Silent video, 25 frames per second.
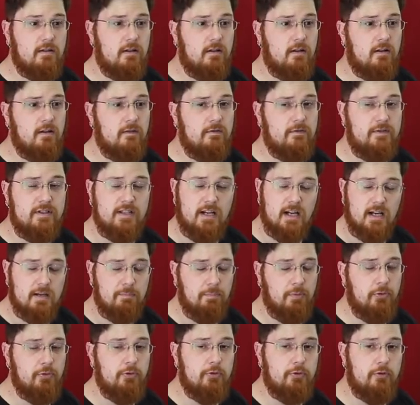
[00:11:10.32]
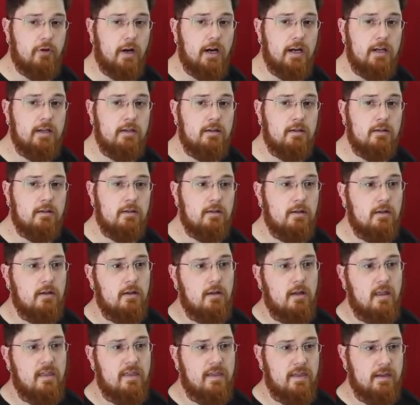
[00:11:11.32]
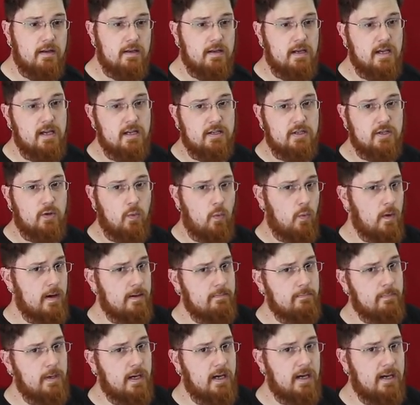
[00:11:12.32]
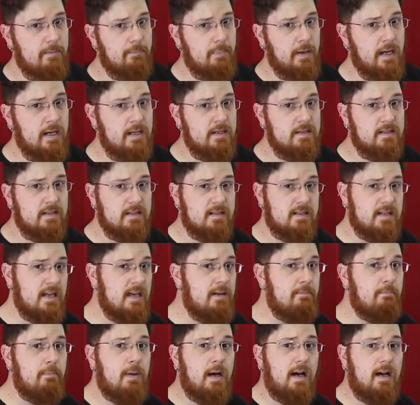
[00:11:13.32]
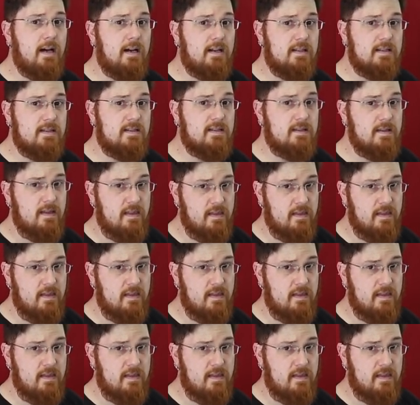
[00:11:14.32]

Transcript: of dark blue grey, thin down to one part paint to 10 parts